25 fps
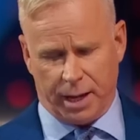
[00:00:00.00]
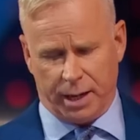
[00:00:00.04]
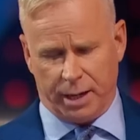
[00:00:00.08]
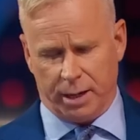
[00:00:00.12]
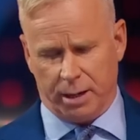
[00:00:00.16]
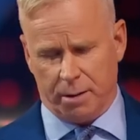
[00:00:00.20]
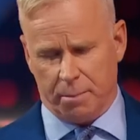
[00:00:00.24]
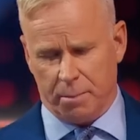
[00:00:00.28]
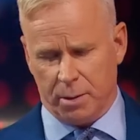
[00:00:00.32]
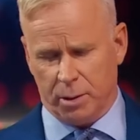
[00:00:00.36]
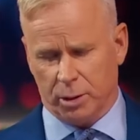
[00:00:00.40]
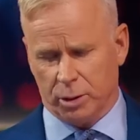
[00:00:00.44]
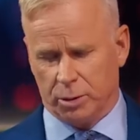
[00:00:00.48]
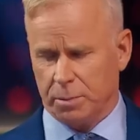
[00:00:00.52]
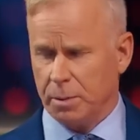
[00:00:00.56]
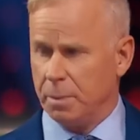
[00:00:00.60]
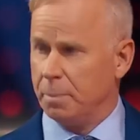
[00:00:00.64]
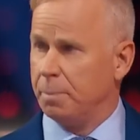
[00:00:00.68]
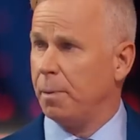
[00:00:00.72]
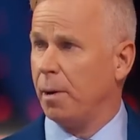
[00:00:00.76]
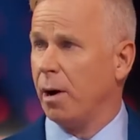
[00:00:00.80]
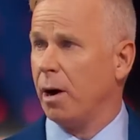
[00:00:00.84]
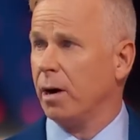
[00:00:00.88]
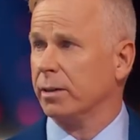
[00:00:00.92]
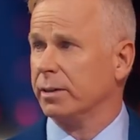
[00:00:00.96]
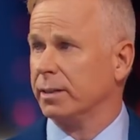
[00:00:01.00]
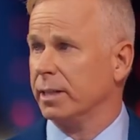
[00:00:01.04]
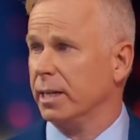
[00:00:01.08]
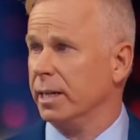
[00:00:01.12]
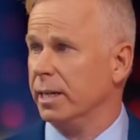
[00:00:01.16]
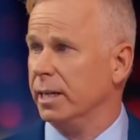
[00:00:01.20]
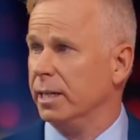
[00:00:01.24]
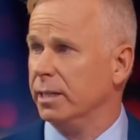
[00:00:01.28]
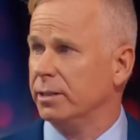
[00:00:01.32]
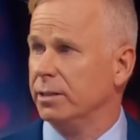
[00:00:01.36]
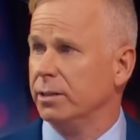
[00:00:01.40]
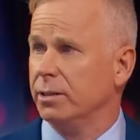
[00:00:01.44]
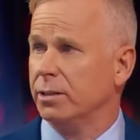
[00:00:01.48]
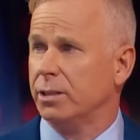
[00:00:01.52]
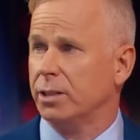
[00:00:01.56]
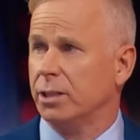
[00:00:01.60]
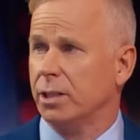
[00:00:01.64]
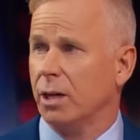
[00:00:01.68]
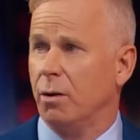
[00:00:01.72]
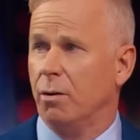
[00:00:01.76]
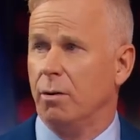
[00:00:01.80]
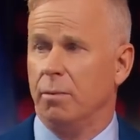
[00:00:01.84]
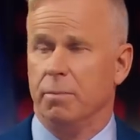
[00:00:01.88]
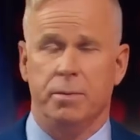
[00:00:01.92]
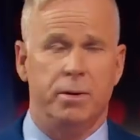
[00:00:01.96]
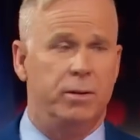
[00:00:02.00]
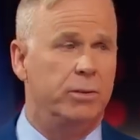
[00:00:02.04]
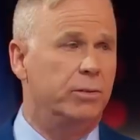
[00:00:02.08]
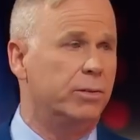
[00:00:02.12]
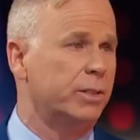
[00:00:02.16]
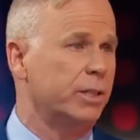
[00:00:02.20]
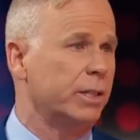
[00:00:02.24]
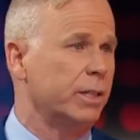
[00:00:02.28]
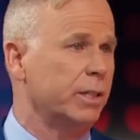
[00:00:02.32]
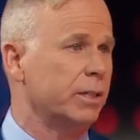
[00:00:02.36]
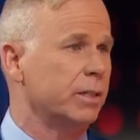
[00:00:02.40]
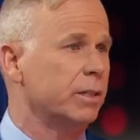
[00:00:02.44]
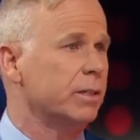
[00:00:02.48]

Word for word: at an amusement park that isn't so amusing.